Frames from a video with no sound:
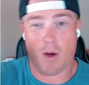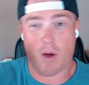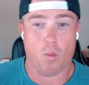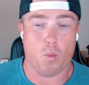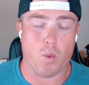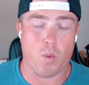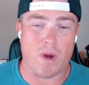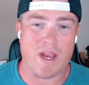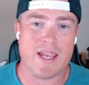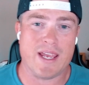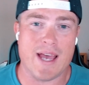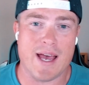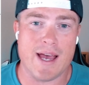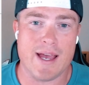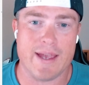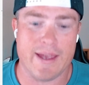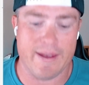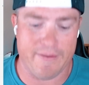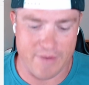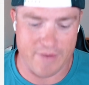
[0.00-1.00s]
We
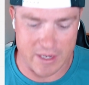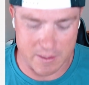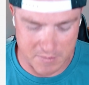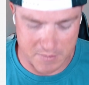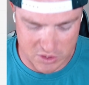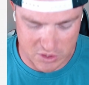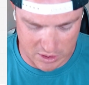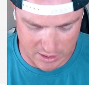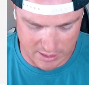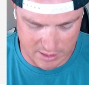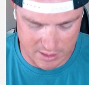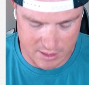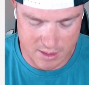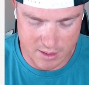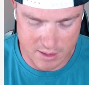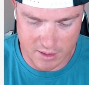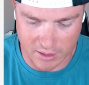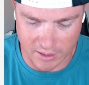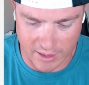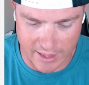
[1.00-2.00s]
got a vending machine
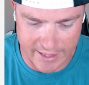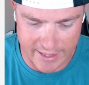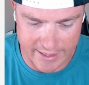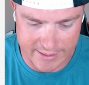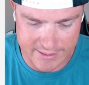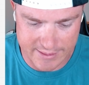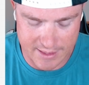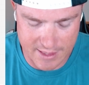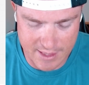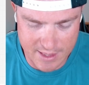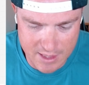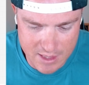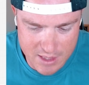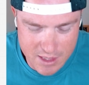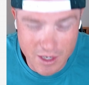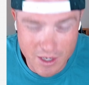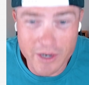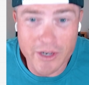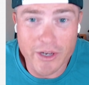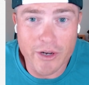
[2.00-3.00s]
client
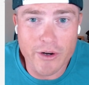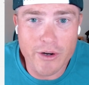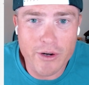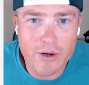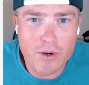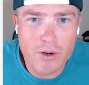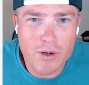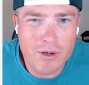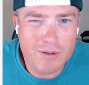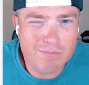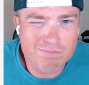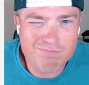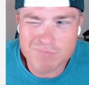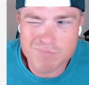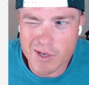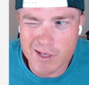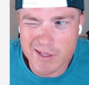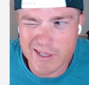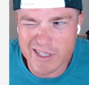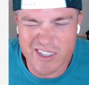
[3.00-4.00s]
a year,
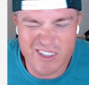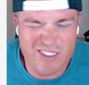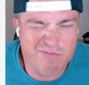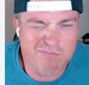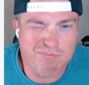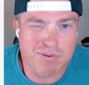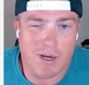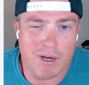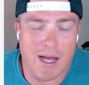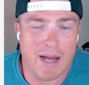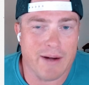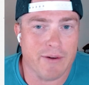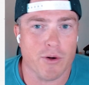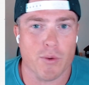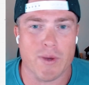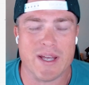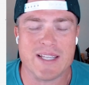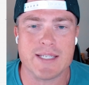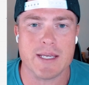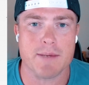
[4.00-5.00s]
probably,
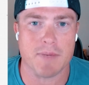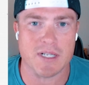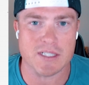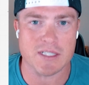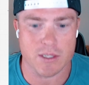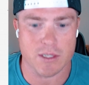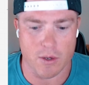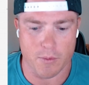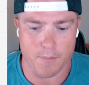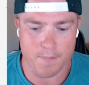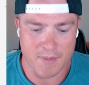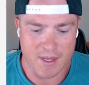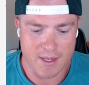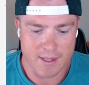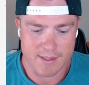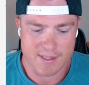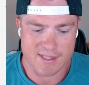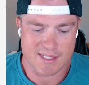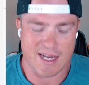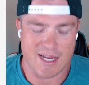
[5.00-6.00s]
18 months ago.
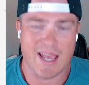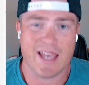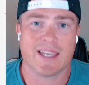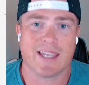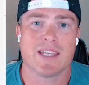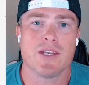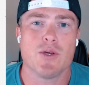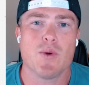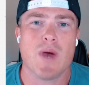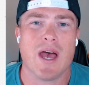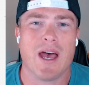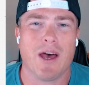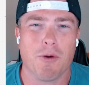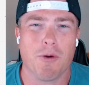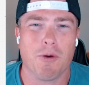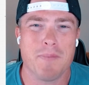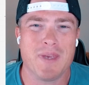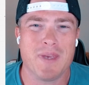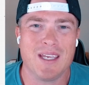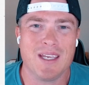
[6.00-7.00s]
Said, hey, can you help
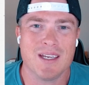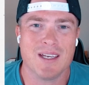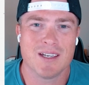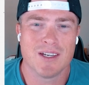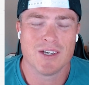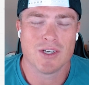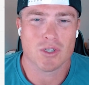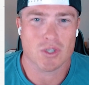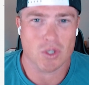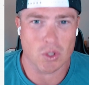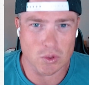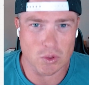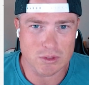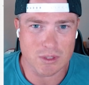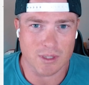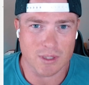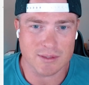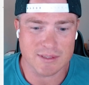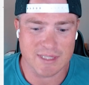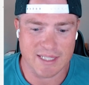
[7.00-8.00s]
me cold
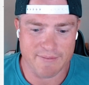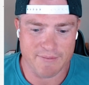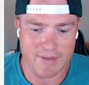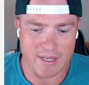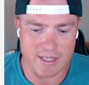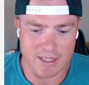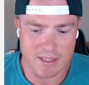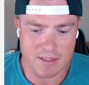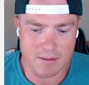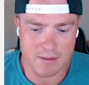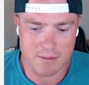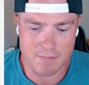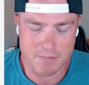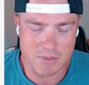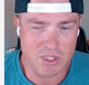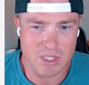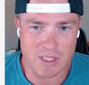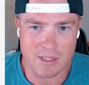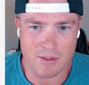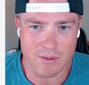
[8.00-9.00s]
call to get vending
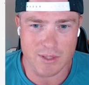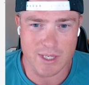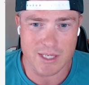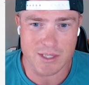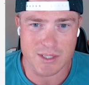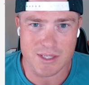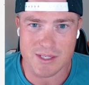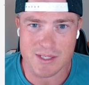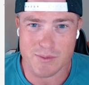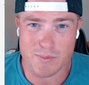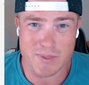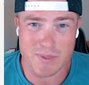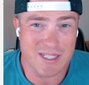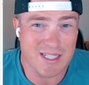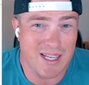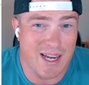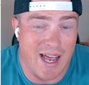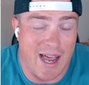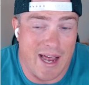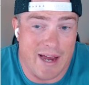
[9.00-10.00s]
machine locations? And we
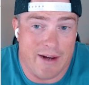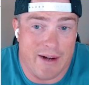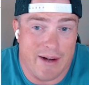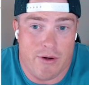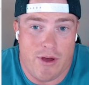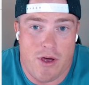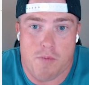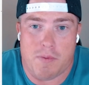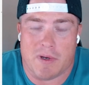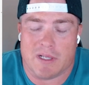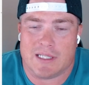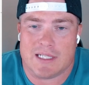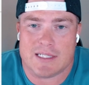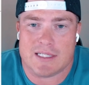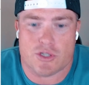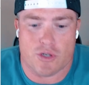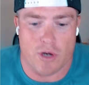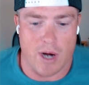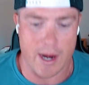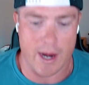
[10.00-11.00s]
said, I don't know, but let's
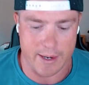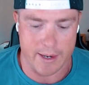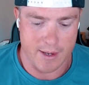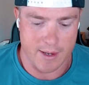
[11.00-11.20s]
try.